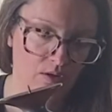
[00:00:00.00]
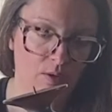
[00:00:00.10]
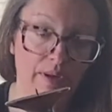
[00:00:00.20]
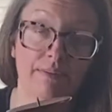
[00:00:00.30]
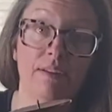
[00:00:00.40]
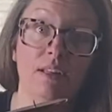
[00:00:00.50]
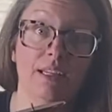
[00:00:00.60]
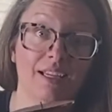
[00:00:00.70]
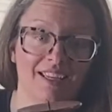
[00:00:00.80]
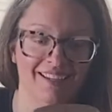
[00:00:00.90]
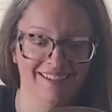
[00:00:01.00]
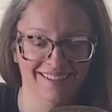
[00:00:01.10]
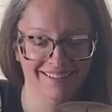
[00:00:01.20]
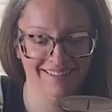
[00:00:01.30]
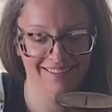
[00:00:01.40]
by feeling again.
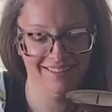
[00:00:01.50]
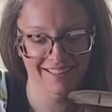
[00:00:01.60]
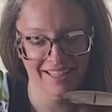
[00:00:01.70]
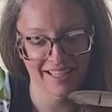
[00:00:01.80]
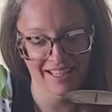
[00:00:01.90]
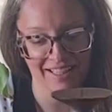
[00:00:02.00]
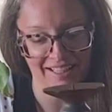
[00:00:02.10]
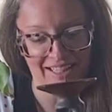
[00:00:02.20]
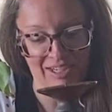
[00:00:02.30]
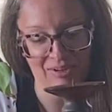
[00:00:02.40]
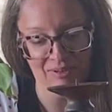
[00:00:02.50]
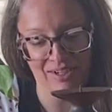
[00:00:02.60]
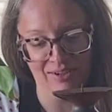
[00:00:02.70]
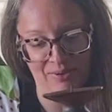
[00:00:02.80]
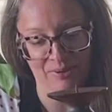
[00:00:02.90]
You know, where
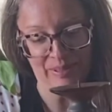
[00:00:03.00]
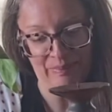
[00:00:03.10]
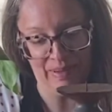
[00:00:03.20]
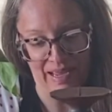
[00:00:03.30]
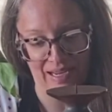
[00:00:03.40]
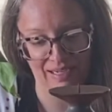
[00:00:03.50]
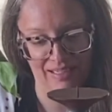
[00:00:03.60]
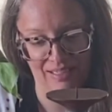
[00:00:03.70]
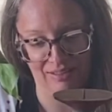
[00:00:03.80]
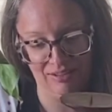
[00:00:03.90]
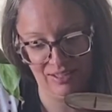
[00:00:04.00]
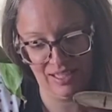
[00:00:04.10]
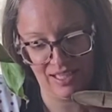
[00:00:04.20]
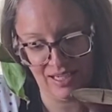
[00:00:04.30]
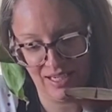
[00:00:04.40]
you hold it back and you look
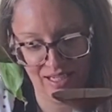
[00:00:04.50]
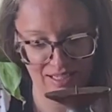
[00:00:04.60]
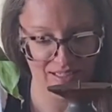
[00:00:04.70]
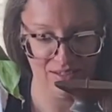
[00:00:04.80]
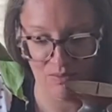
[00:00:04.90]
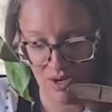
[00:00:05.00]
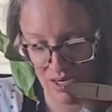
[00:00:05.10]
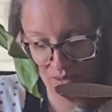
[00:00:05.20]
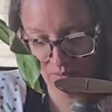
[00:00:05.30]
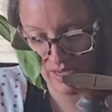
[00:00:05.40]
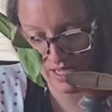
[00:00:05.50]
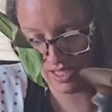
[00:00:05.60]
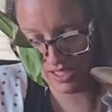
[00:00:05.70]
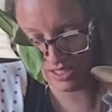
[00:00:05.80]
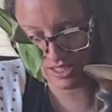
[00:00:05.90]
at it and you walk
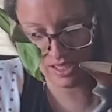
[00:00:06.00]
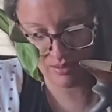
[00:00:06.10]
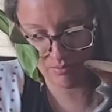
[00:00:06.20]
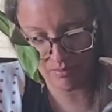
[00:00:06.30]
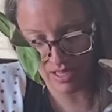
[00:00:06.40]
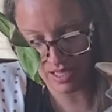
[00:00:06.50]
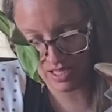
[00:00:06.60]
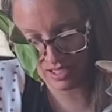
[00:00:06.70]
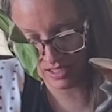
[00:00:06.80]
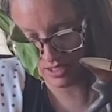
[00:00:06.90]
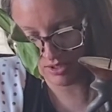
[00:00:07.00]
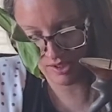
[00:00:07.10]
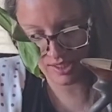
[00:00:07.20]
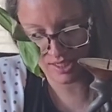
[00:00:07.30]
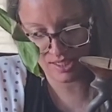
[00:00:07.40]
away, and then you come back and you
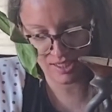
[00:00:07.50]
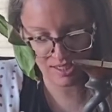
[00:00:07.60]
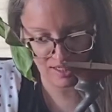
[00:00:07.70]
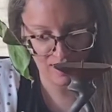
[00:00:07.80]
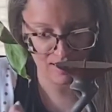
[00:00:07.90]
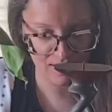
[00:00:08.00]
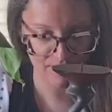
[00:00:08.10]
look at it again.